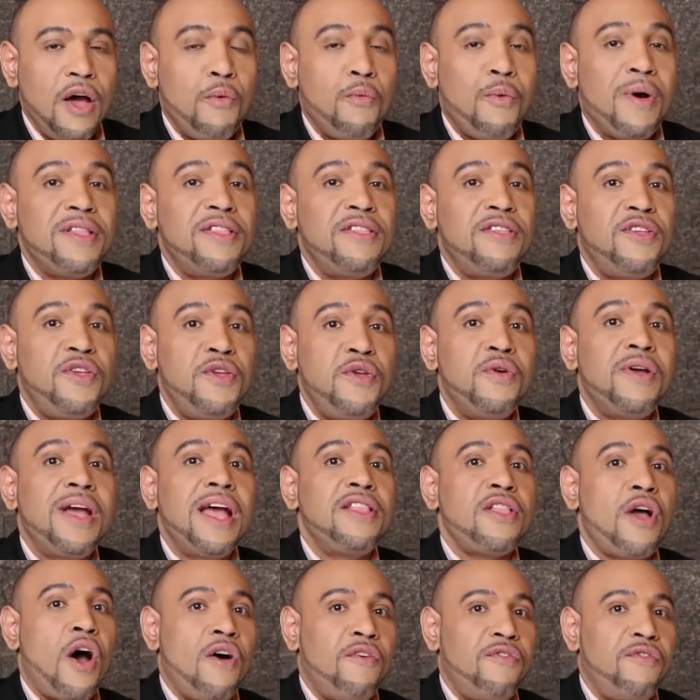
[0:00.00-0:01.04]
what you
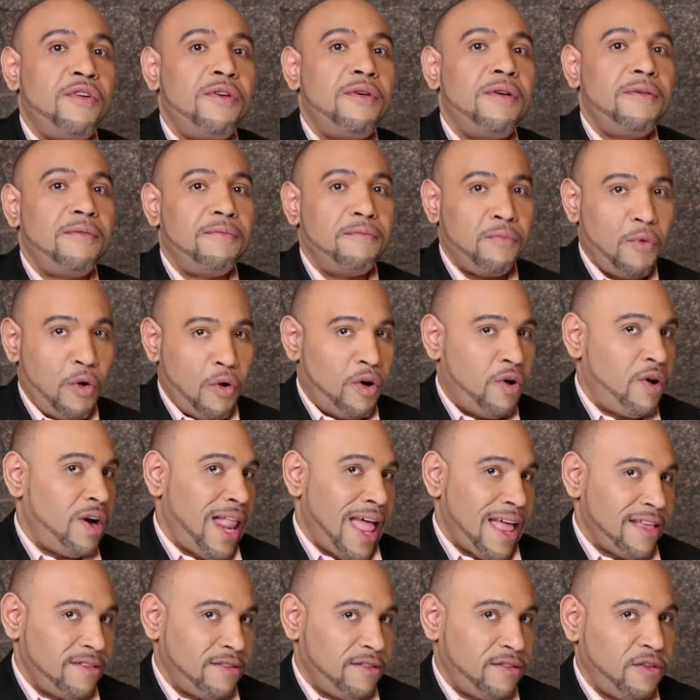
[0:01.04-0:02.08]
can offer more or
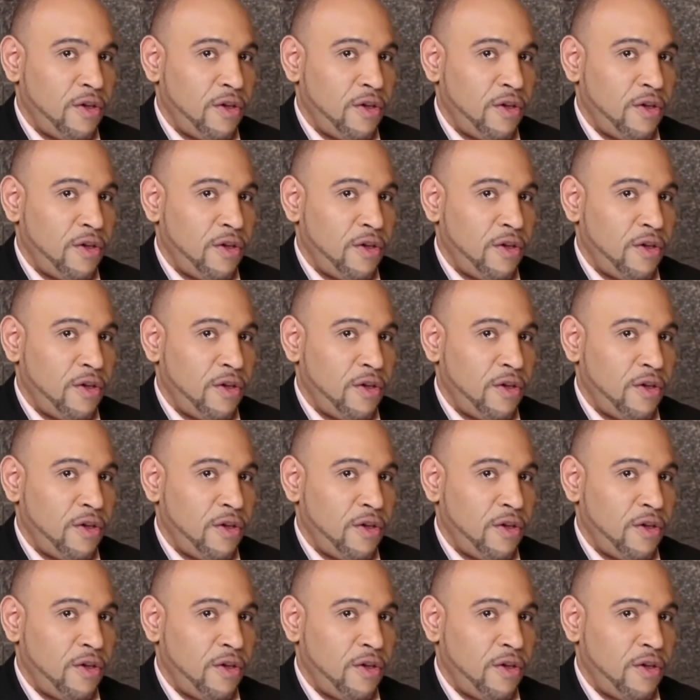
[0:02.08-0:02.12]
less.